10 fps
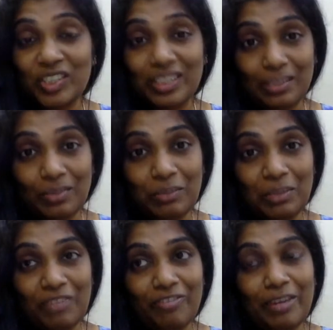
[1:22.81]
time with
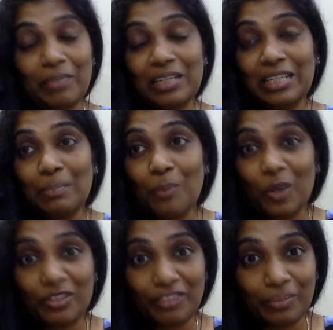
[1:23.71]
my family,
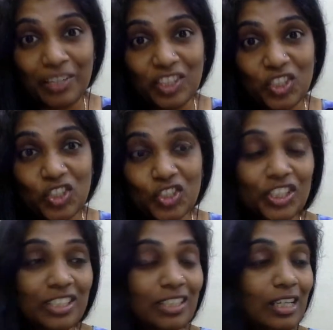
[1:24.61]
bond with my
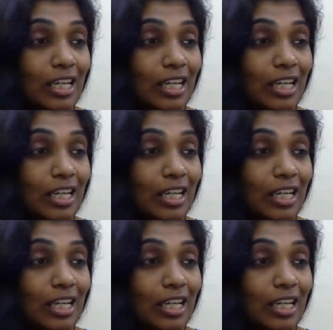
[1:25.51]
children